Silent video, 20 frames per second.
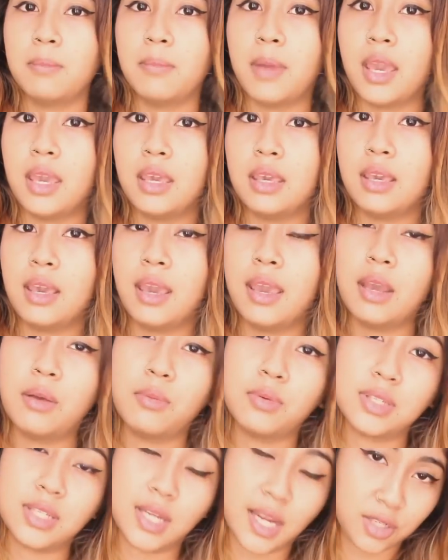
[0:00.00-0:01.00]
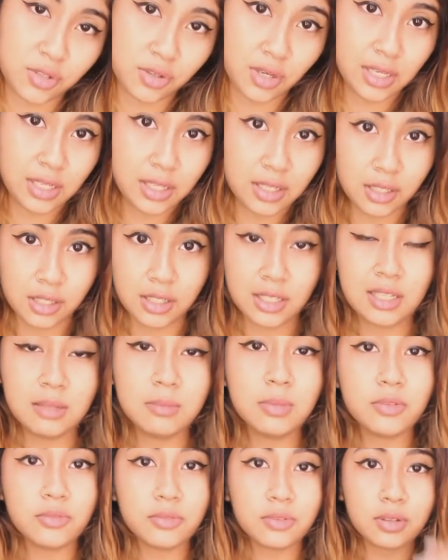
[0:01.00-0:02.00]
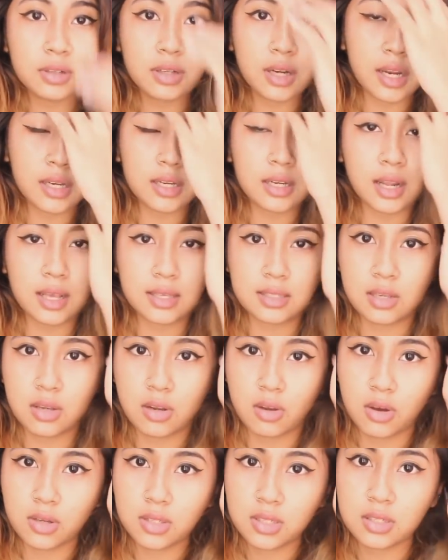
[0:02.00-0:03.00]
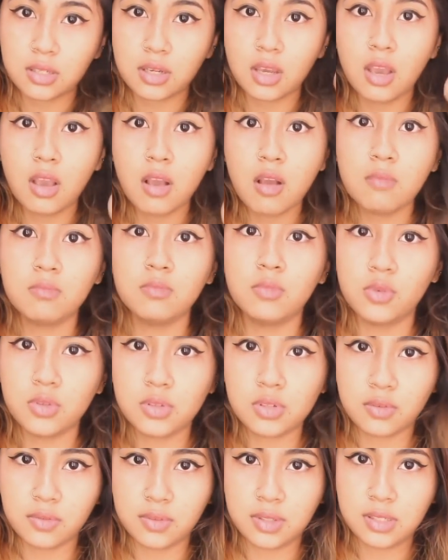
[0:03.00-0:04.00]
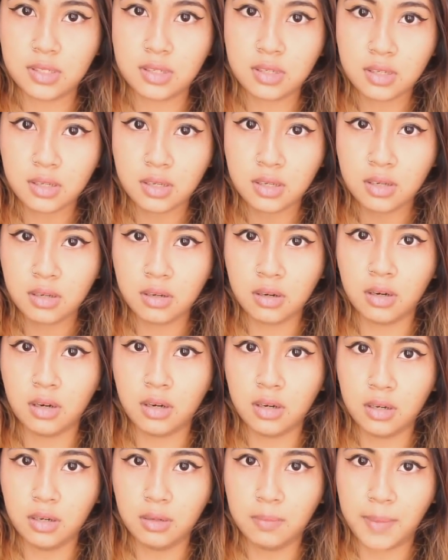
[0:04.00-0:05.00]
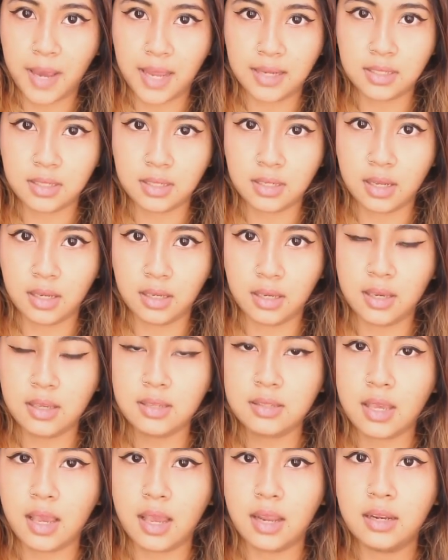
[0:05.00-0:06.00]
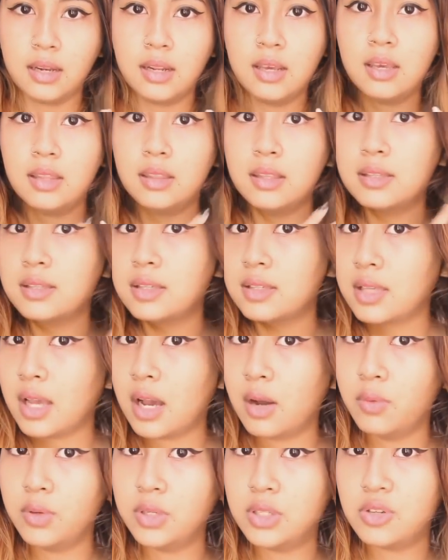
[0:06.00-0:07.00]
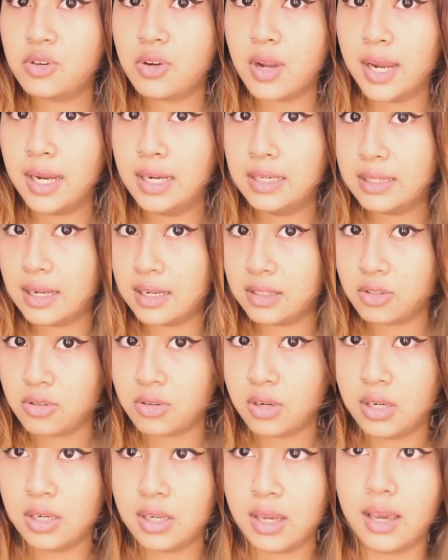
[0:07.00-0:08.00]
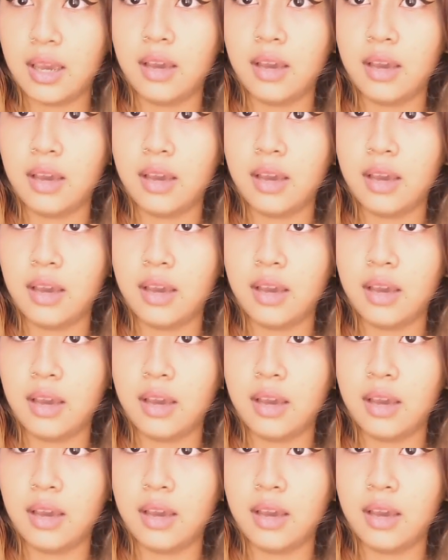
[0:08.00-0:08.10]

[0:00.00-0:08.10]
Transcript: My hair was naturally curly before, and it has lost most of its curl pattern, I guess, and this is how it dried naturally.